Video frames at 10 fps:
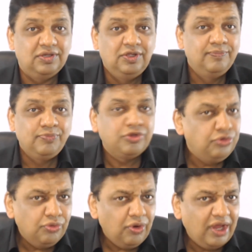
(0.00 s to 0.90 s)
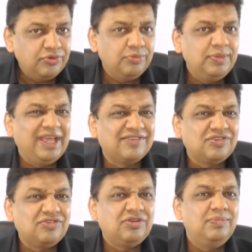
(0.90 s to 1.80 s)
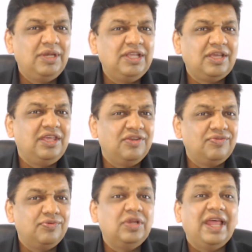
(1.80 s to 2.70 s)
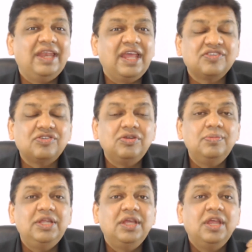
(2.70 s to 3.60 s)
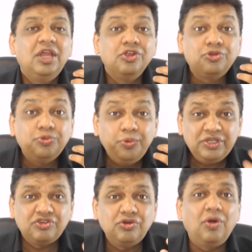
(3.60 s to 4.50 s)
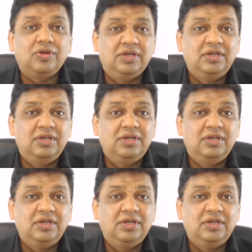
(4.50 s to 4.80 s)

So you have to be extremely careful and extremely switched on